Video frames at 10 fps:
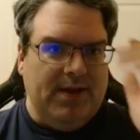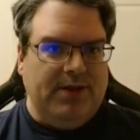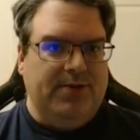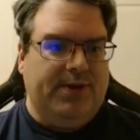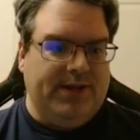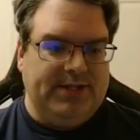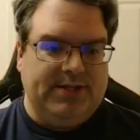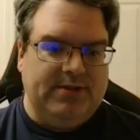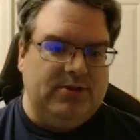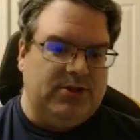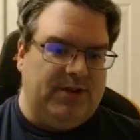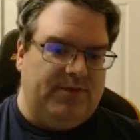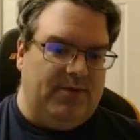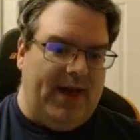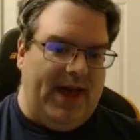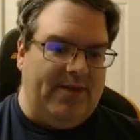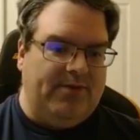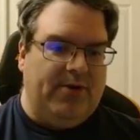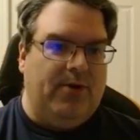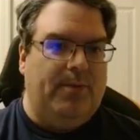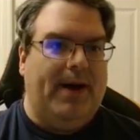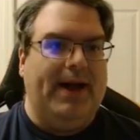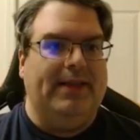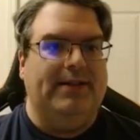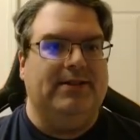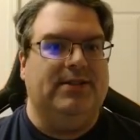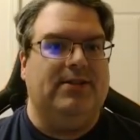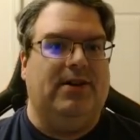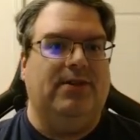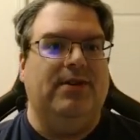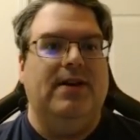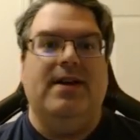You can search if you have Copilot installed.